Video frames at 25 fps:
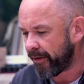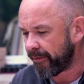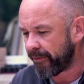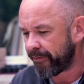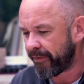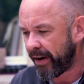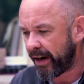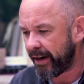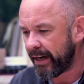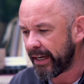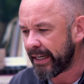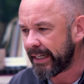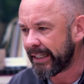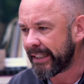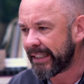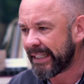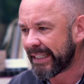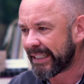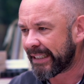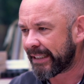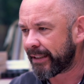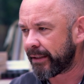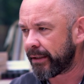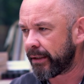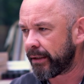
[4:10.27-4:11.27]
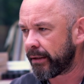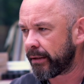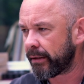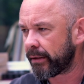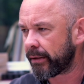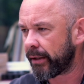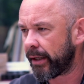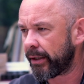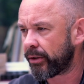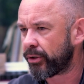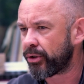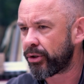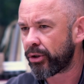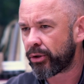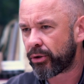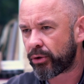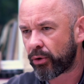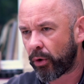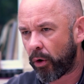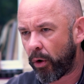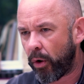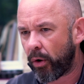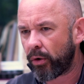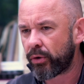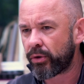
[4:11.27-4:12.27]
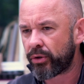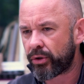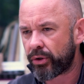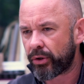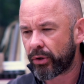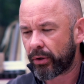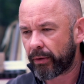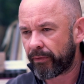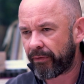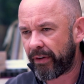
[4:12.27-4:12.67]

very little to draw onto,